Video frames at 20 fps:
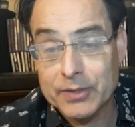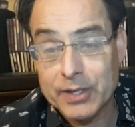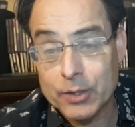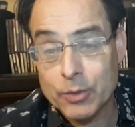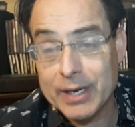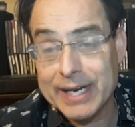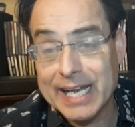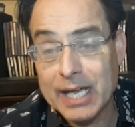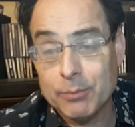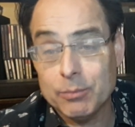the
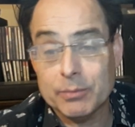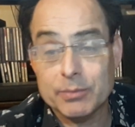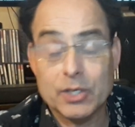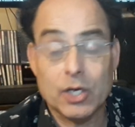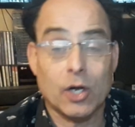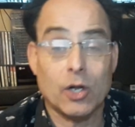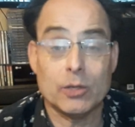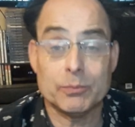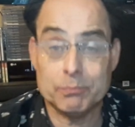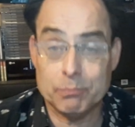great album
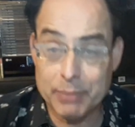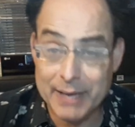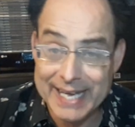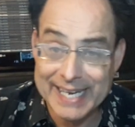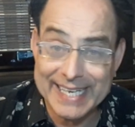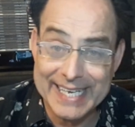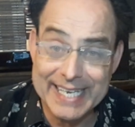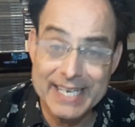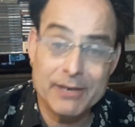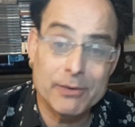called
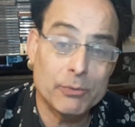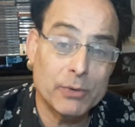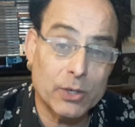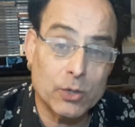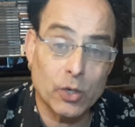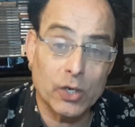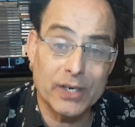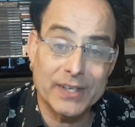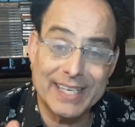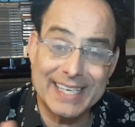Benny,
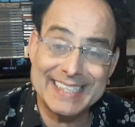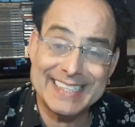recorded in